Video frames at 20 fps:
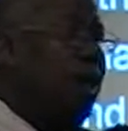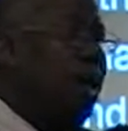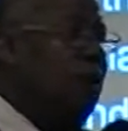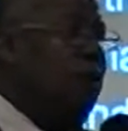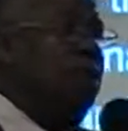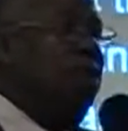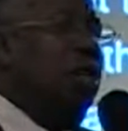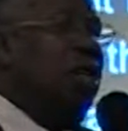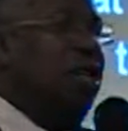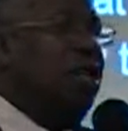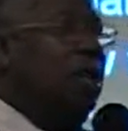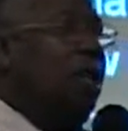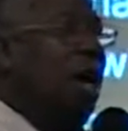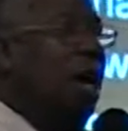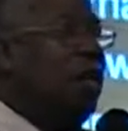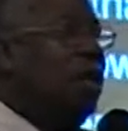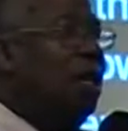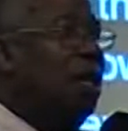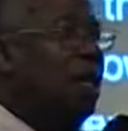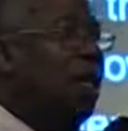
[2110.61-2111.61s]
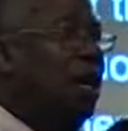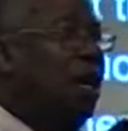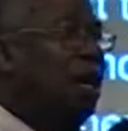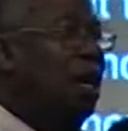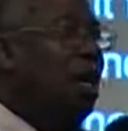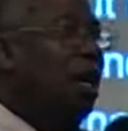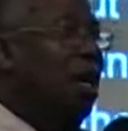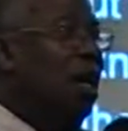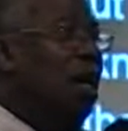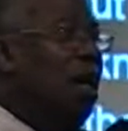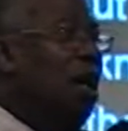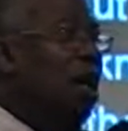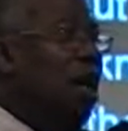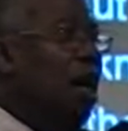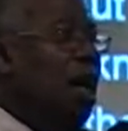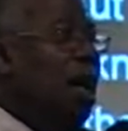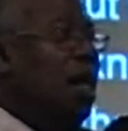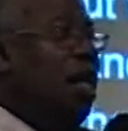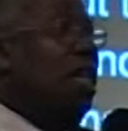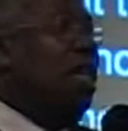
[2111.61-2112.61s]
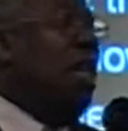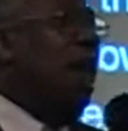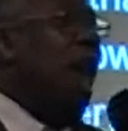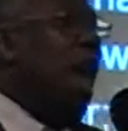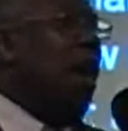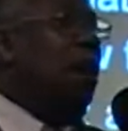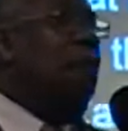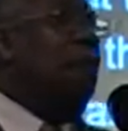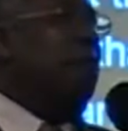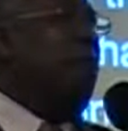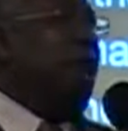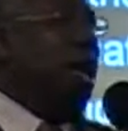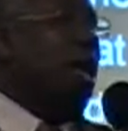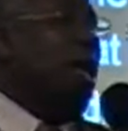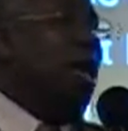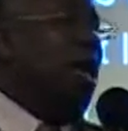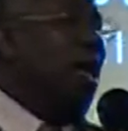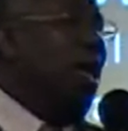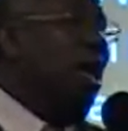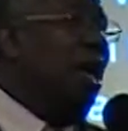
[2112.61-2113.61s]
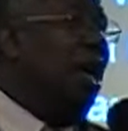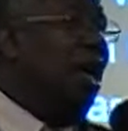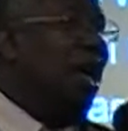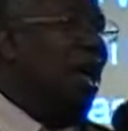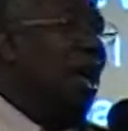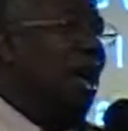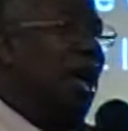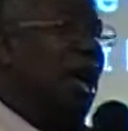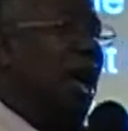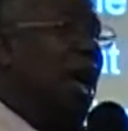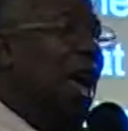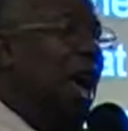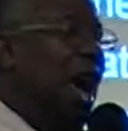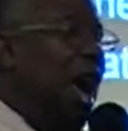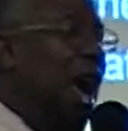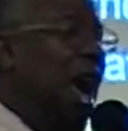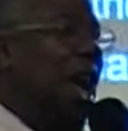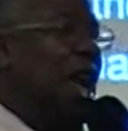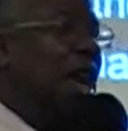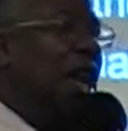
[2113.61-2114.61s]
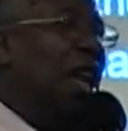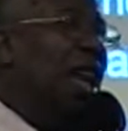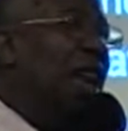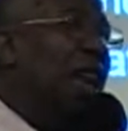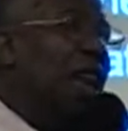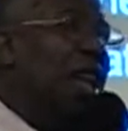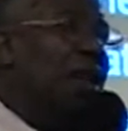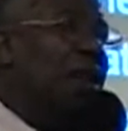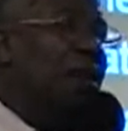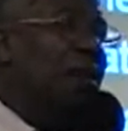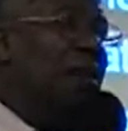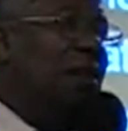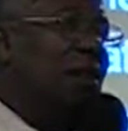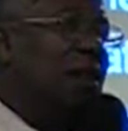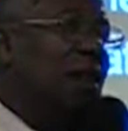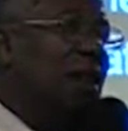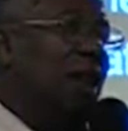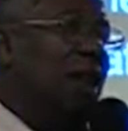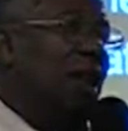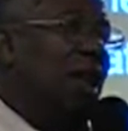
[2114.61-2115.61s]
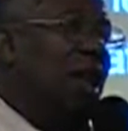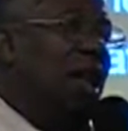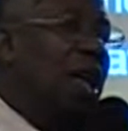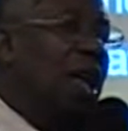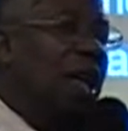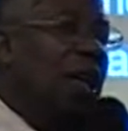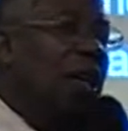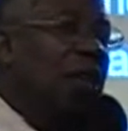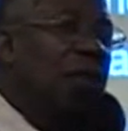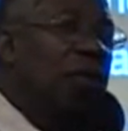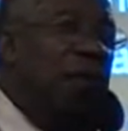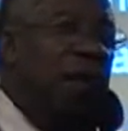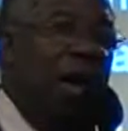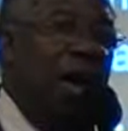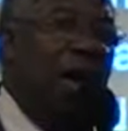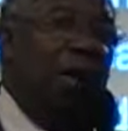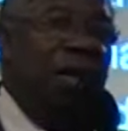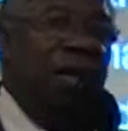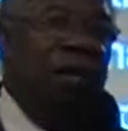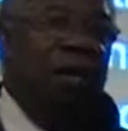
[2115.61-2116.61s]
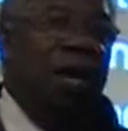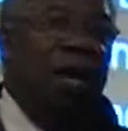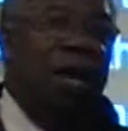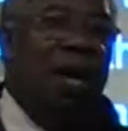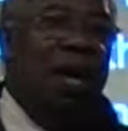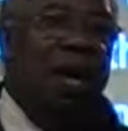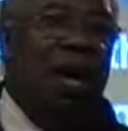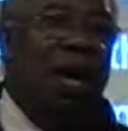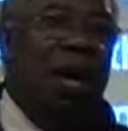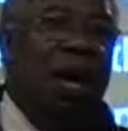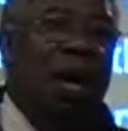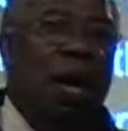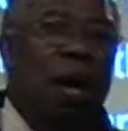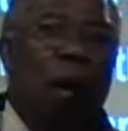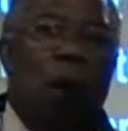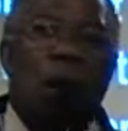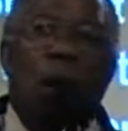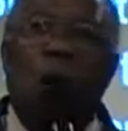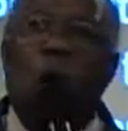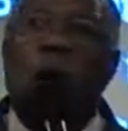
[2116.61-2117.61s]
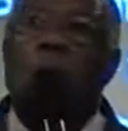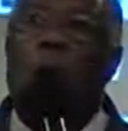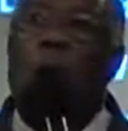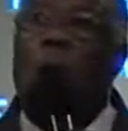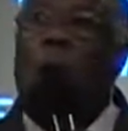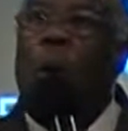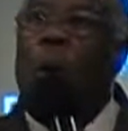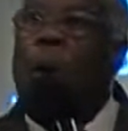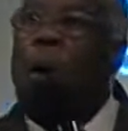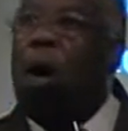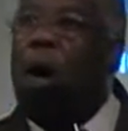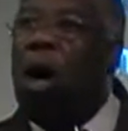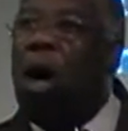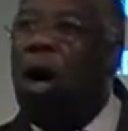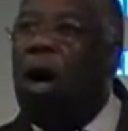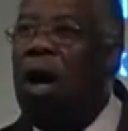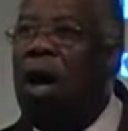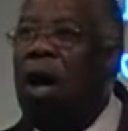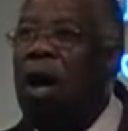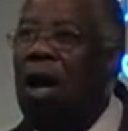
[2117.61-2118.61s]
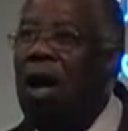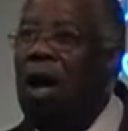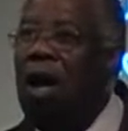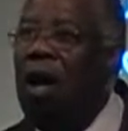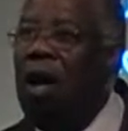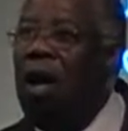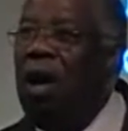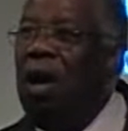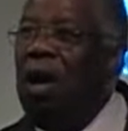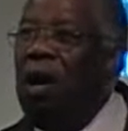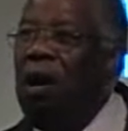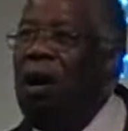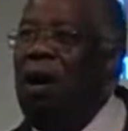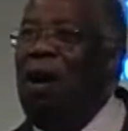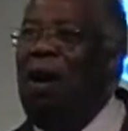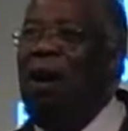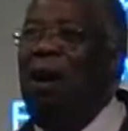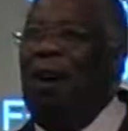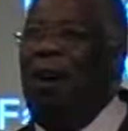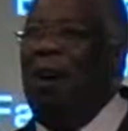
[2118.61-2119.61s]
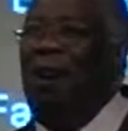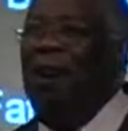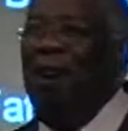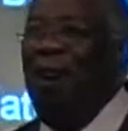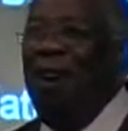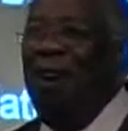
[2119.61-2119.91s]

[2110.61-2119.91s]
You know what Jesus says? Take me and let them go. Uh-huh.